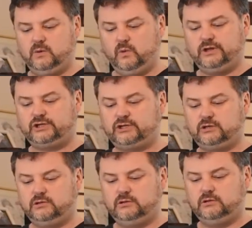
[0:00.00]

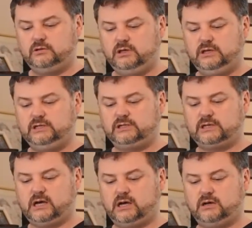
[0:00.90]
which is
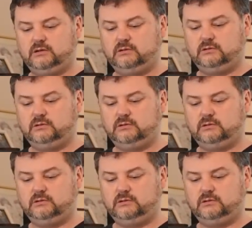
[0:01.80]
a